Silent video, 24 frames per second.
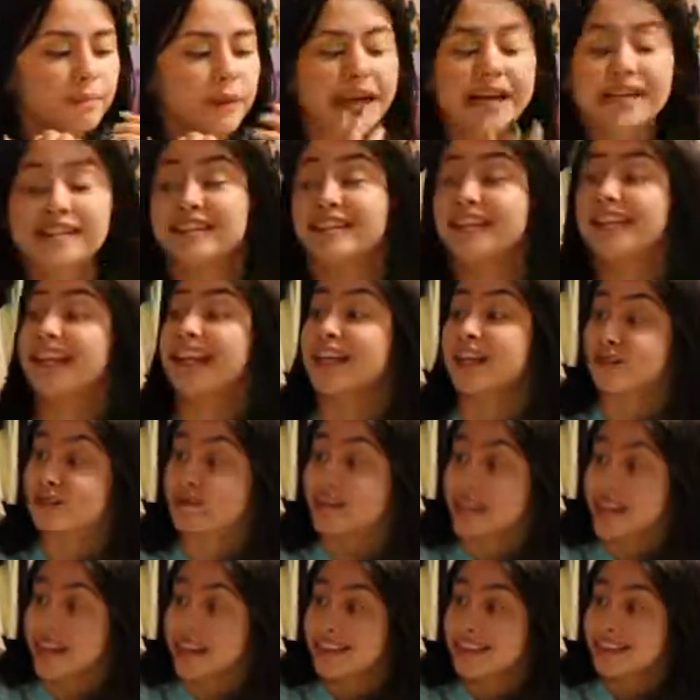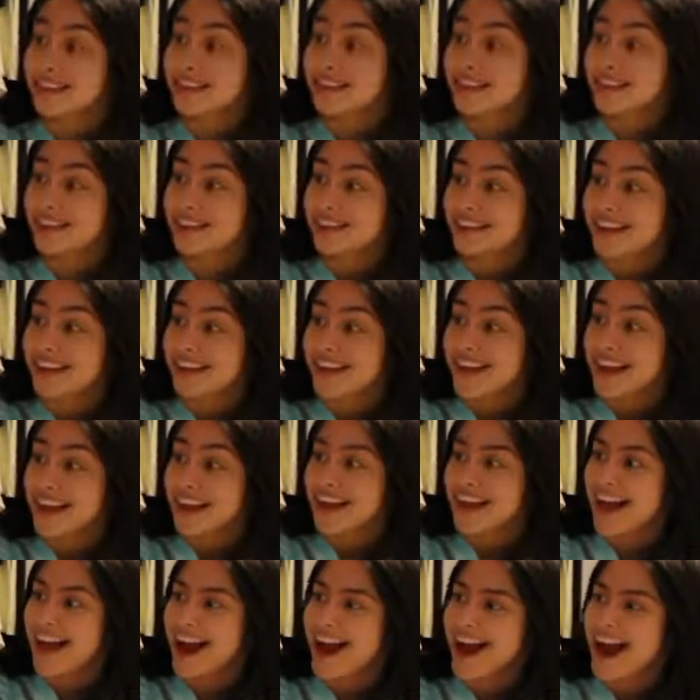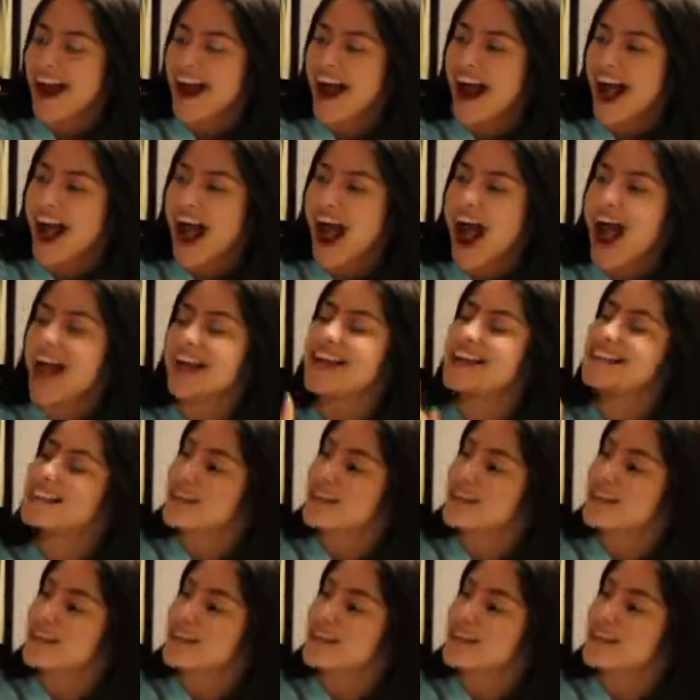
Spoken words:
Because like you said, I